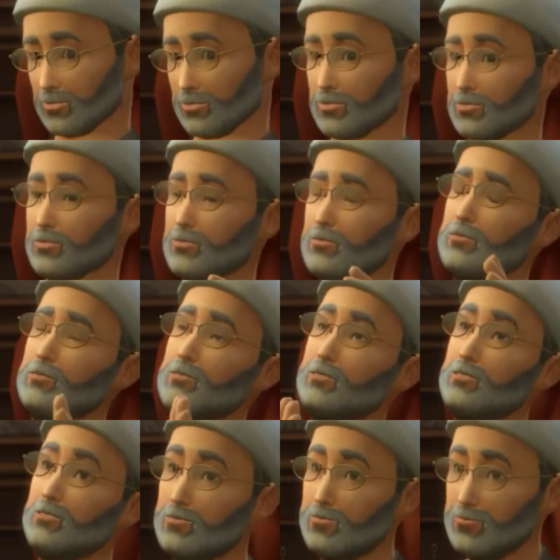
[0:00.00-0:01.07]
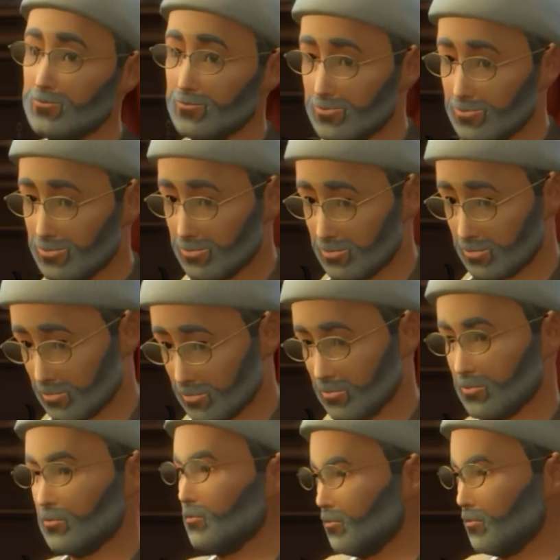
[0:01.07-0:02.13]
love gauges may
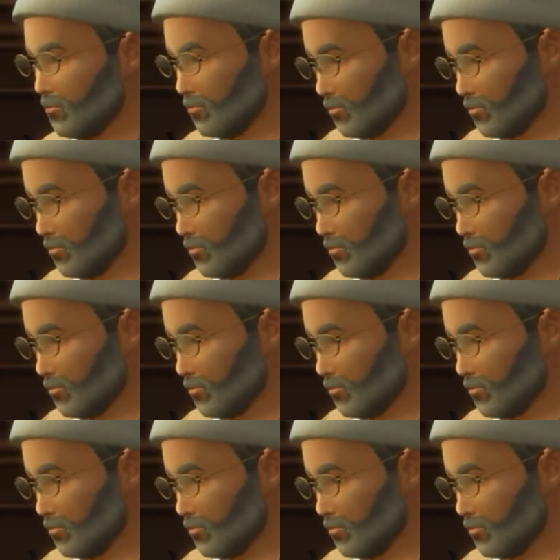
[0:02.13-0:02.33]
take